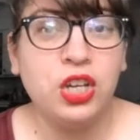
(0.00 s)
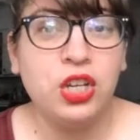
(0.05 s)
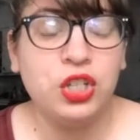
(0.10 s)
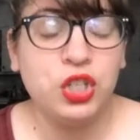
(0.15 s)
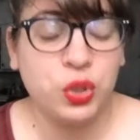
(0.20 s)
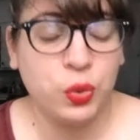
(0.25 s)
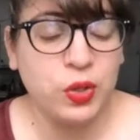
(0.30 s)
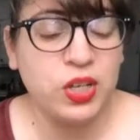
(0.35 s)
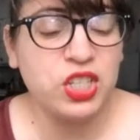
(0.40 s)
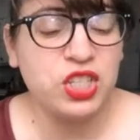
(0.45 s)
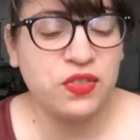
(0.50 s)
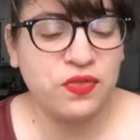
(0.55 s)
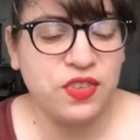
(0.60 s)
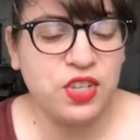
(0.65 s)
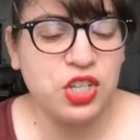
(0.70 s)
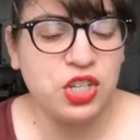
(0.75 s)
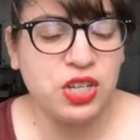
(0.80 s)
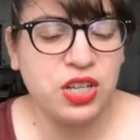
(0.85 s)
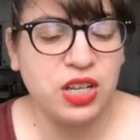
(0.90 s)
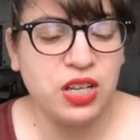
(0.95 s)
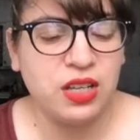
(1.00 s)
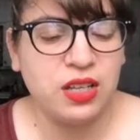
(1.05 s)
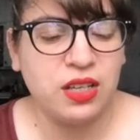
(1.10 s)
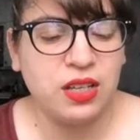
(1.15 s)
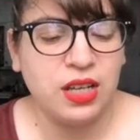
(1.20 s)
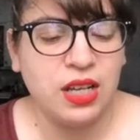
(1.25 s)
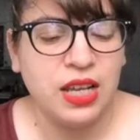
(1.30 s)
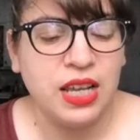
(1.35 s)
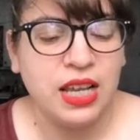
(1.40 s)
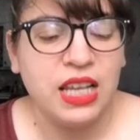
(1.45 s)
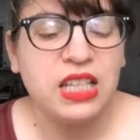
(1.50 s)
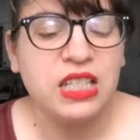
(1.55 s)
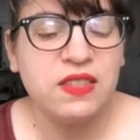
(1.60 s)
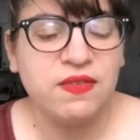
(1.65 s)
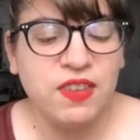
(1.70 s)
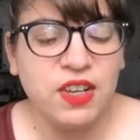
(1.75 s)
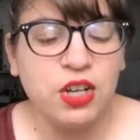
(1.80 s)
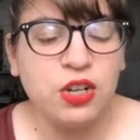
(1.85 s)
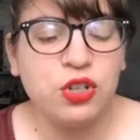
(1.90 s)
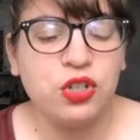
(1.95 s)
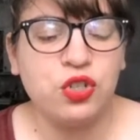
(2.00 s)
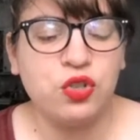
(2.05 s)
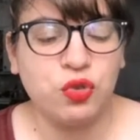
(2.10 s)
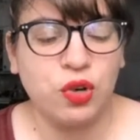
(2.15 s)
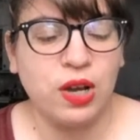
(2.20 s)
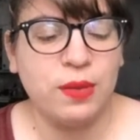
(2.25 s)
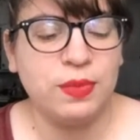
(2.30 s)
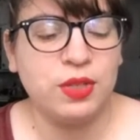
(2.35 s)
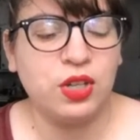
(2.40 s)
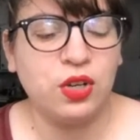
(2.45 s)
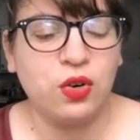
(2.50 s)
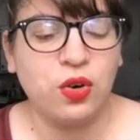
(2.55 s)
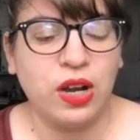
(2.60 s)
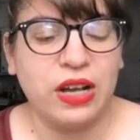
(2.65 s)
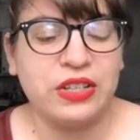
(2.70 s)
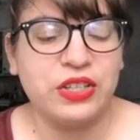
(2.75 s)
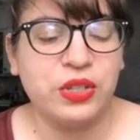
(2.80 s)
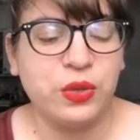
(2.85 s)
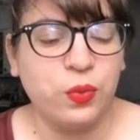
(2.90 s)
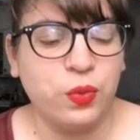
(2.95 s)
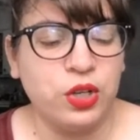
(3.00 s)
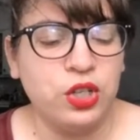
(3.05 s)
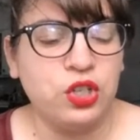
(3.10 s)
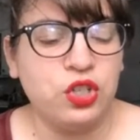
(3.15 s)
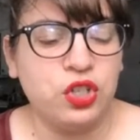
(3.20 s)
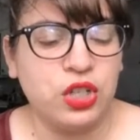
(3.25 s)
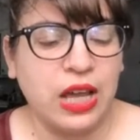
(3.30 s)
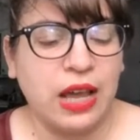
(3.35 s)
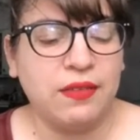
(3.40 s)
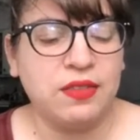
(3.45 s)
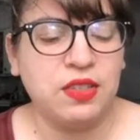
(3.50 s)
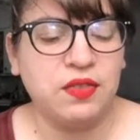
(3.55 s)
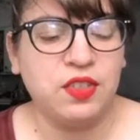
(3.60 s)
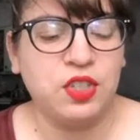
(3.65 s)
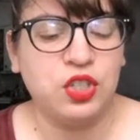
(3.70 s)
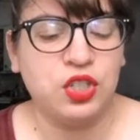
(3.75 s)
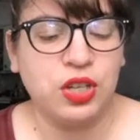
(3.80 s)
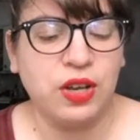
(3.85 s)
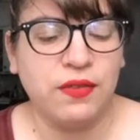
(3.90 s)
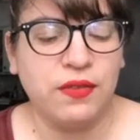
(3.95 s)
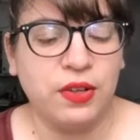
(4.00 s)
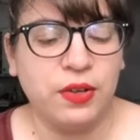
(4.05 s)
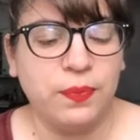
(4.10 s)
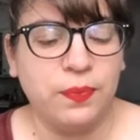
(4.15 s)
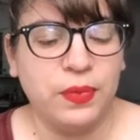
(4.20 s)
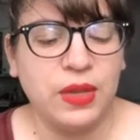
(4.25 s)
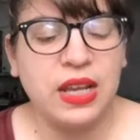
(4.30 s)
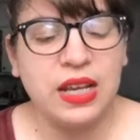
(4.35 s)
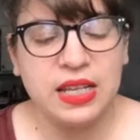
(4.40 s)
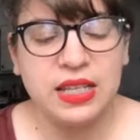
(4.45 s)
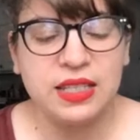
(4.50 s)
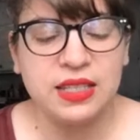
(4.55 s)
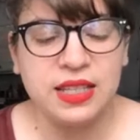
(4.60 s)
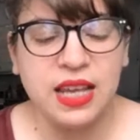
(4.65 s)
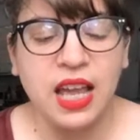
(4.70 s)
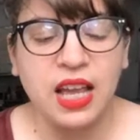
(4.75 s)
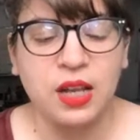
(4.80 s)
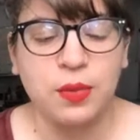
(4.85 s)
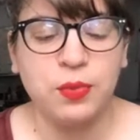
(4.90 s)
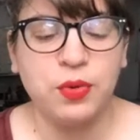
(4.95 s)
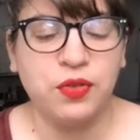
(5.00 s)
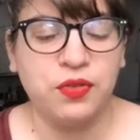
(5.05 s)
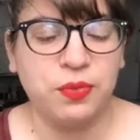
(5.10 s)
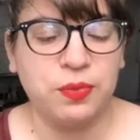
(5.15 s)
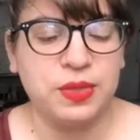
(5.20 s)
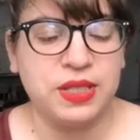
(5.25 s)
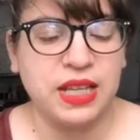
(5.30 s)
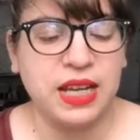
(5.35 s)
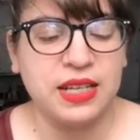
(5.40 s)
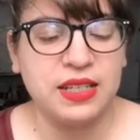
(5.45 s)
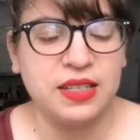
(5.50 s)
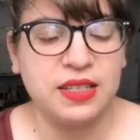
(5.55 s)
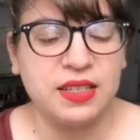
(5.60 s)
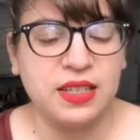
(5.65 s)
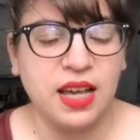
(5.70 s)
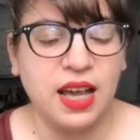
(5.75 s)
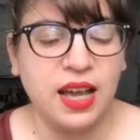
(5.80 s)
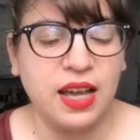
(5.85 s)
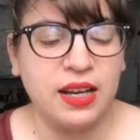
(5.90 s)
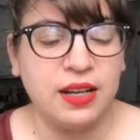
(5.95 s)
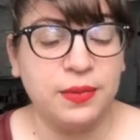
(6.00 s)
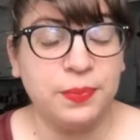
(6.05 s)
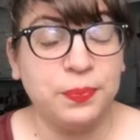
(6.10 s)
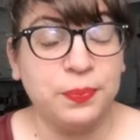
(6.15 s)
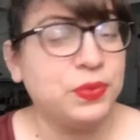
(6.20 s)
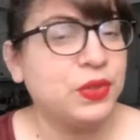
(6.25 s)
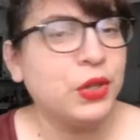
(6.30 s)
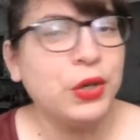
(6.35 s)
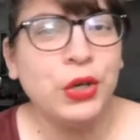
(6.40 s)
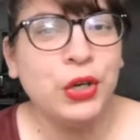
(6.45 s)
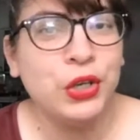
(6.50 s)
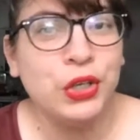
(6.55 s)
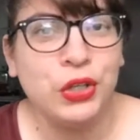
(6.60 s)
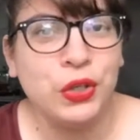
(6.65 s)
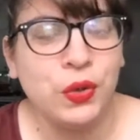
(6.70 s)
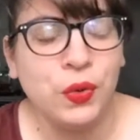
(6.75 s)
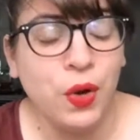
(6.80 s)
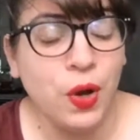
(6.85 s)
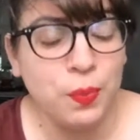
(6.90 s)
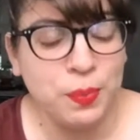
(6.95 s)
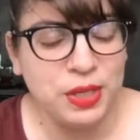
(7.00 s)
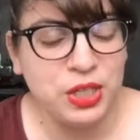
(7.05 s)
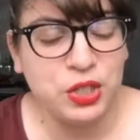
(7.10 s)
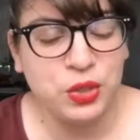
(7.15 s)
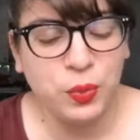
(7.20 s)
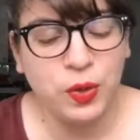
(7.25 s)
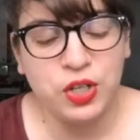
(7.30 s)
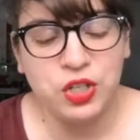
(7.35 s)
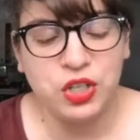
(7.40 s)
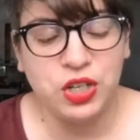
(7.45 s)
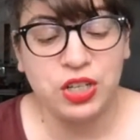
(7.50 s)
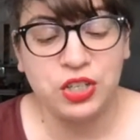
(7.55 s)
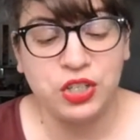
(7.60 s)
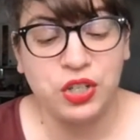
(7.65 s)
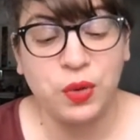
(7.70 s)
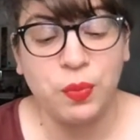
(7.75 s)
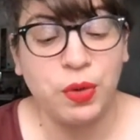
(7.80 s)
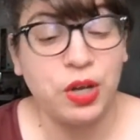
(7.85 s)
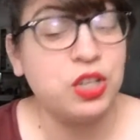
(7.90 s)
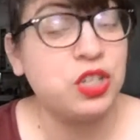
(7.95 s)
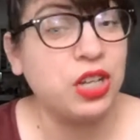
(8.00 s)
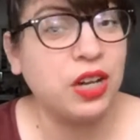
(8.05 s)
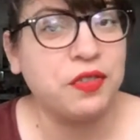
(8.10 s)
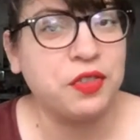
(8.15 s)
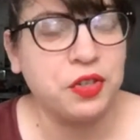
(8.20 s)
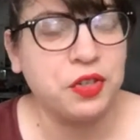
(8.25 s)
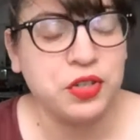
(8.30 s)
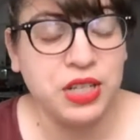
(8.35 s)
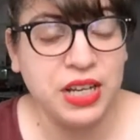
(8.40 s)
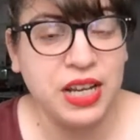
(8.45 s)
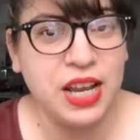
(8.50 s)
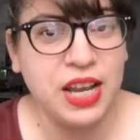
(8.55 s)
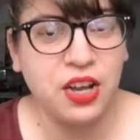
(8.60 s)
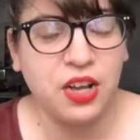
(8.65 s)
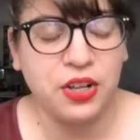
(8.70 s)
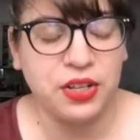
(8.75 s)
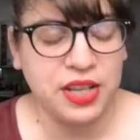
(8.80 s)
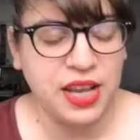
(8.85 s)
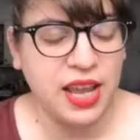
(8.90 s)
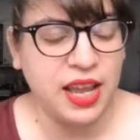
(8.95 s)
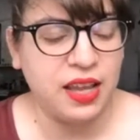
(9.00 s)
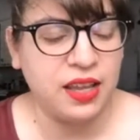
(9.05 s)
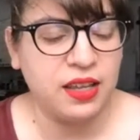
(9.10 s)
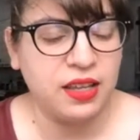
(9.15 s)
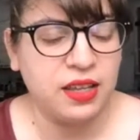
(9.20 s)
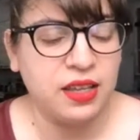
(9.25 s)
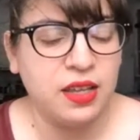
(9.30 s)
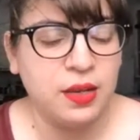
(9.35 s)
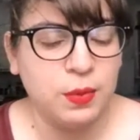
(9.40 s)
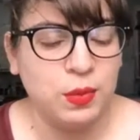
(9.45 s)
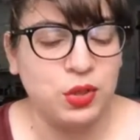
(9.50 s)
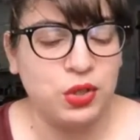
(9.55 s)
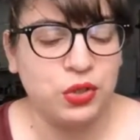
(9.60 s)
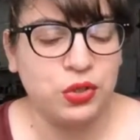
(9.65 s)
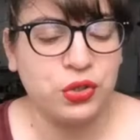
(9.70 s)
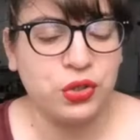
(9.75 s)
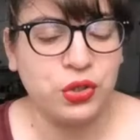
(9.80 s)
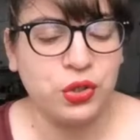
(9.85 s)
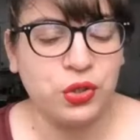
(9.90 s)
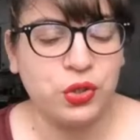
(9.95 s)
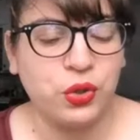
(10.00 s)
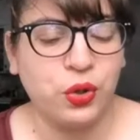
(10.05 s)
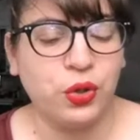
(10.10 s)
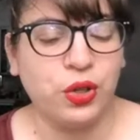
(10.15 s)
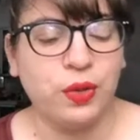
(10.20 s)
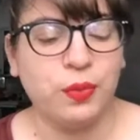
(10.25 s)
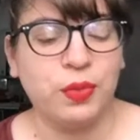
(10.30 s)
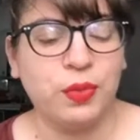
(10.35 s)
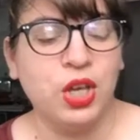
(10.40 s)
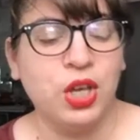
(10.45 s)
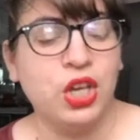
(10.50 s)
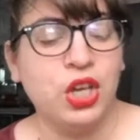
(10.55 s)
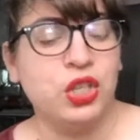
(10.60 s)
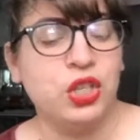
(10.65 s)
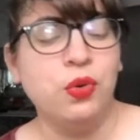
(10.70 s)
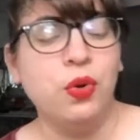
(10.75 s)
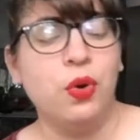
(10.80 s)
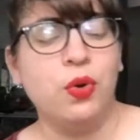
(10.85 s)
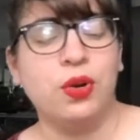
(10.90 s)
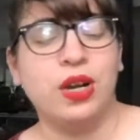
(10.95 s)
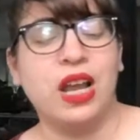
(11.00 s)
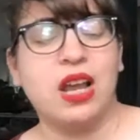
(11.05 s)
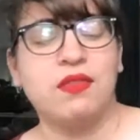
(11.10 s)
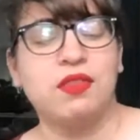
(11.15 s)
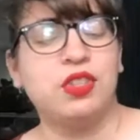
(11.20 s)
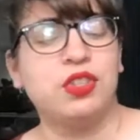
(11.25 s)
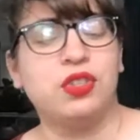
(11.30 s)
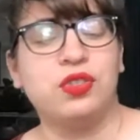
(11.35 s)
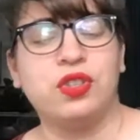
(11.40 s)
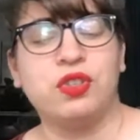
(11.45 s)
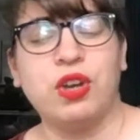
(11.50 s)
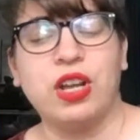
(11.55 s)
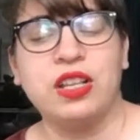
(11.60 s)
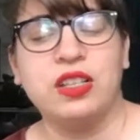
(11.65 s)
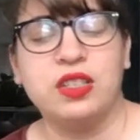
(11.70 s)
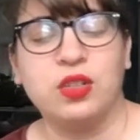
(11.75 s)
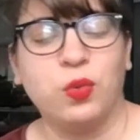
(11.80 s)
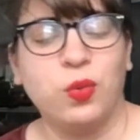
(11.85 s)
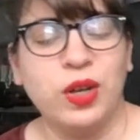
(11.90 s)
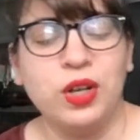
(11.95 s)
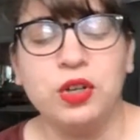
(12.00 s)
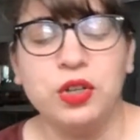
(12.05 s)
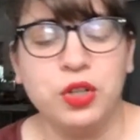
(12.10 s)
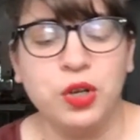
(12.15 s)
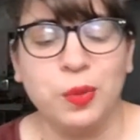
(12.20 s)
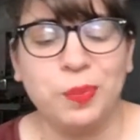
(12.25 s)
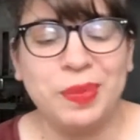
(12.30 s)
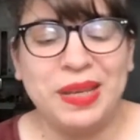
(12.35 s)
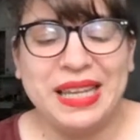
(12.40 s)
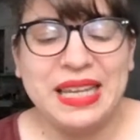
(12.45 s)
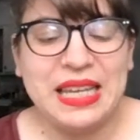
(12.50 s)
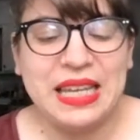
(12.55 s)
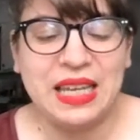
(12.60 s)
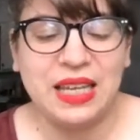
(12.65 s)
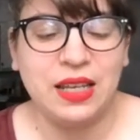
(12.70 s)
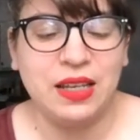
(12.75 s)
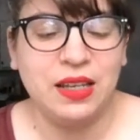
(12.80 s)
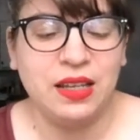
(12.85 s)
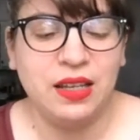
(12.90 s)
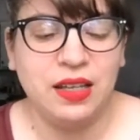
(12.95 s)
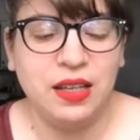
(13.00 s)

Twitch fidgeted. His fingers drummed across the wooden shaft of his shovel, and his neck moved from side to side. You won't be twitching so much after digging all day, Mr. Sir told him. You won't have the strength to wiggle your pinky.